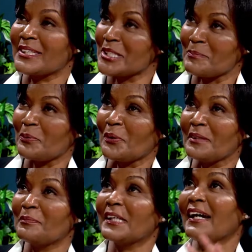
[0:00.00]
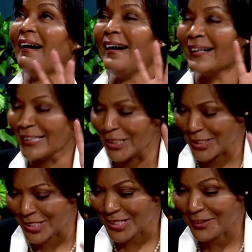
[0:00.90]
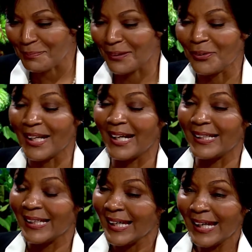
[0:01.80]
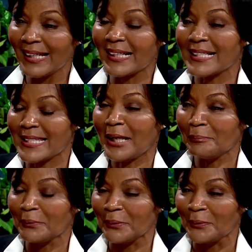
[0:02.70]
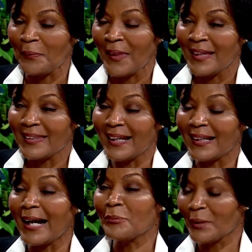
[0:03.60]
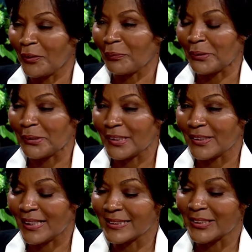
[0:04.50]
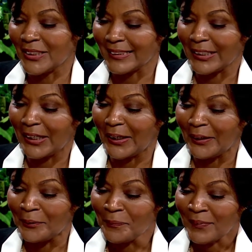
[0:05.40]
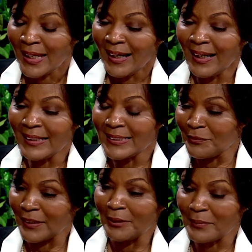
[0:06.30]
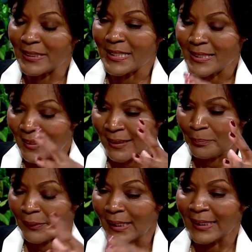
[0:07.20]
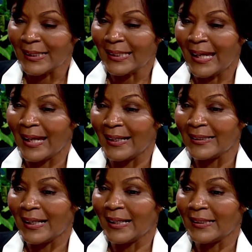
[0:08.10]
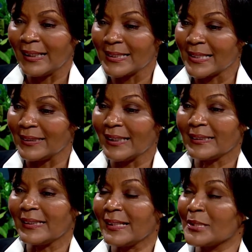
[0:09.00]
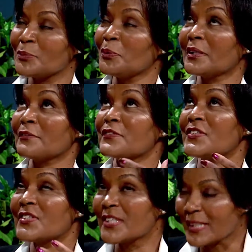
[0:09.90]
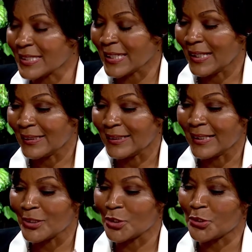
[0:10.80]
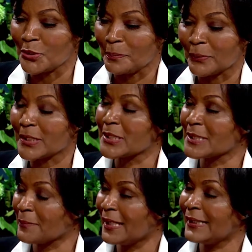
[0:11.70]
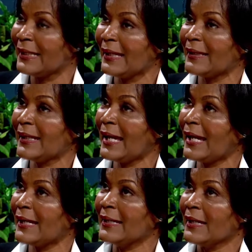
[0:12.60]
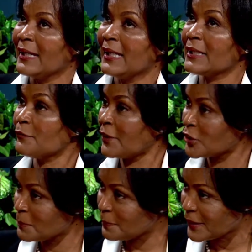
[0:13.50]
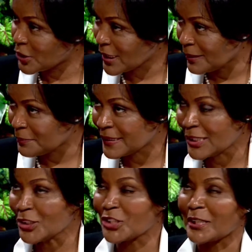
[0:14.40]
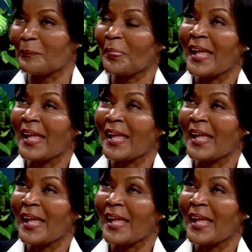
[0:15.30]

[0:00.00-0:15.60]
at this point, be honest about an example that I went through here not too long ago. I developed this product and I got selected as one of 6 candidates to participate in a innovation pitch competition.